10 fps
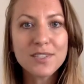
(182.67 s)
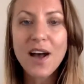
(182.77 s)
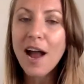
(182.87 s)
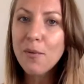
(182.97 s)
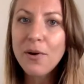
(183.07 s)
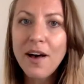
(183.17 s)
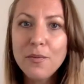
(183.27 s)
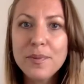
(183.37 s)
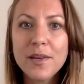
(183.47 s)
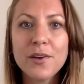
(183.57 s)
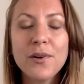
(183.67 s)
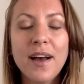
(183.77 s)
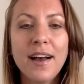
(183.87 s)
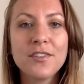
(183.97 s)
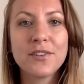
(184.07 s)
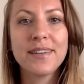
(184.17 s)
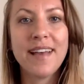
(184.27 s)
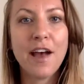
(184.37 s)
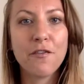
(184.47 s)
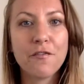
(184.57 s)
So I will help you during
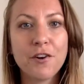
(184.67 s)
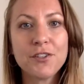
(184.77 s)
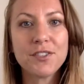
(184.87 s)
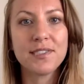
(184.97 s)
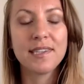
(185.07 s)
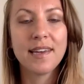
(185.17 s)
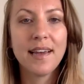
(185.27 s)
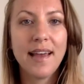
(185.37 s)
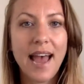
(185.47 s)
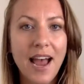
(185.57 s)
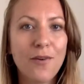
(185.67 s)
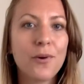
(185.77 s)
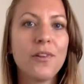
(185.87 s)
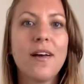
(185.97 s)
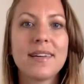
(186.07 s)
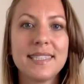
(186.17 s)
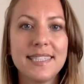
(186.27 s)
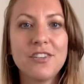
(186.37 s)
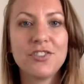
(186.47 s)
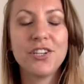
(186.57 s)
that first hour-long
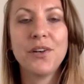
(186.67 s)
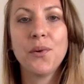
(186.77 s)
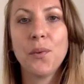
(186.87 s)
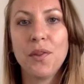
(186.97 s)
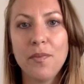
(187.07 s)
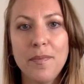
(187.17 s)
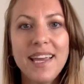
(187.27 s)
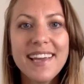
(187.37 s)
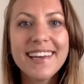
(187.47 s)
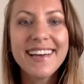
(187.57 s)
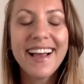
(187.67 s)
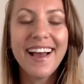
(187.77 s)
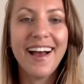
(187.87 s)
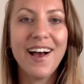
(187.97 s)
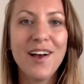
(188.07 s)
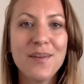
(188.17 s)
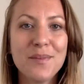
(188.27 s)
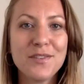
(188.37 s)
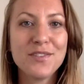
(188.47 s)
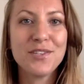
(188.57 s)
session with me
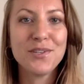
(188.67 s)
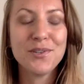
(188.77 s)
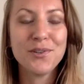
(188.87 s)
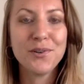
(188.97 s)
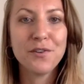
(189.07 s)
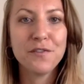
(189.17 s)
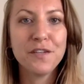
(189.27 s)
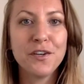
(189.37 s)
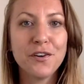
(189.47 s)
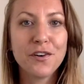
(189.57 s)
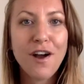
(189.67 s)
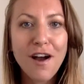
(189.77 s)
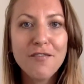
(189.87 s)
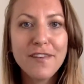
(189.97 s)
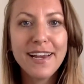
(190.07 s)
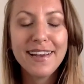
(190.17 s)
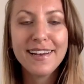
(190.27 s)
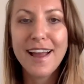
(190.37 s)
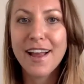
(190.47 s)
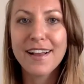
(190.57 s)
to feel confident
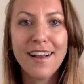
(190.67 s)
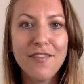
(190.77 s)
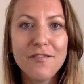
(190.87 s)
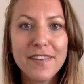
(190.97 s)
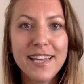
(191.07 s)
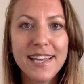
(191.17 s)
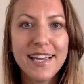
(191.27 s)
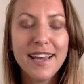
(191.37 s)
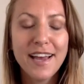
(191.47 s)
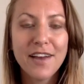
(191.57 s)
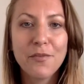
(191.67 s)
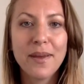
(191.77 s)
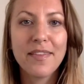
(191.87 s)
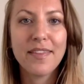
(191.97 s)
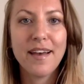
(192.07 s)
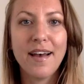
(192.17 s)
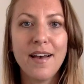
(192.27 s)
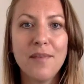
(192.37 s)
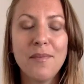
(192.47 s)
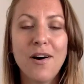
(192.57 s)
and comfy with
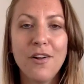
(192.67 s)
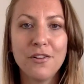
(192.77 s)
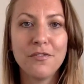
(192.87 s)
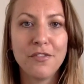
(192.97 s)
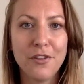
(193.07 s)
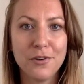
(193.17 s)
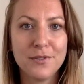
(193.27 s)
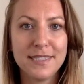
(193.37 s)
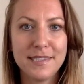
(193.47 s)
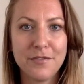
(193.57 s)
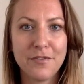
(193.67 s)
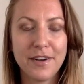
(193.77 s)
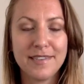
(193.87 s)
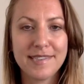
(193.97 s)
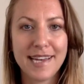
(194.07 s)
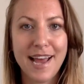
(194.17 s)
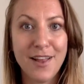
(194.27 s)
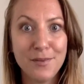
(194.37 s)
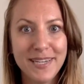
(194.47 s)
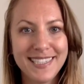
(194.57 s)
all of those different
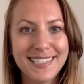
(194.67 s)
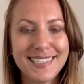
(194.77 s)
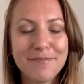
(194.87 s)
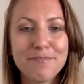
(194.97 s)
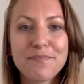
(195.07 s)
elements.